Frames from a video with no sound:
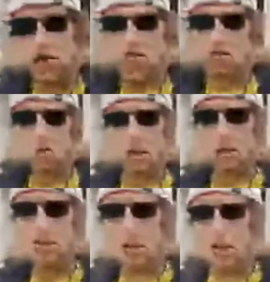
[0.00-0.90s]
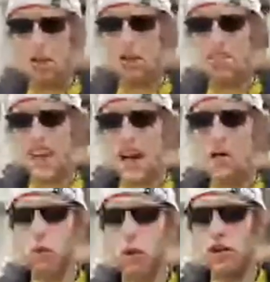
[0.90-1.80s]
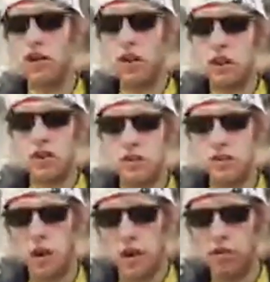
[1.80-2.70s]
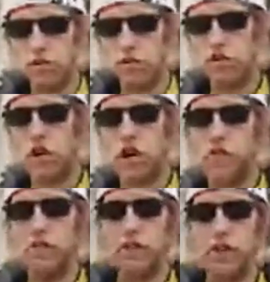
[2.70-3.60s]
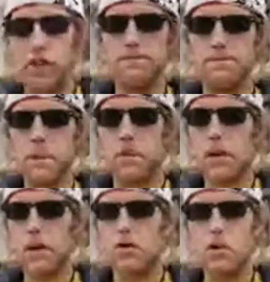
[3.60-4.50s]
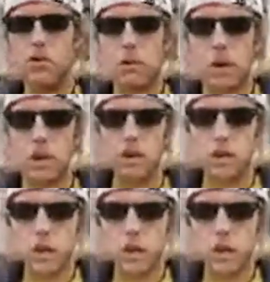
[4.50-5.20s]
other place than that which 2 houses shall be sitting. Section 6.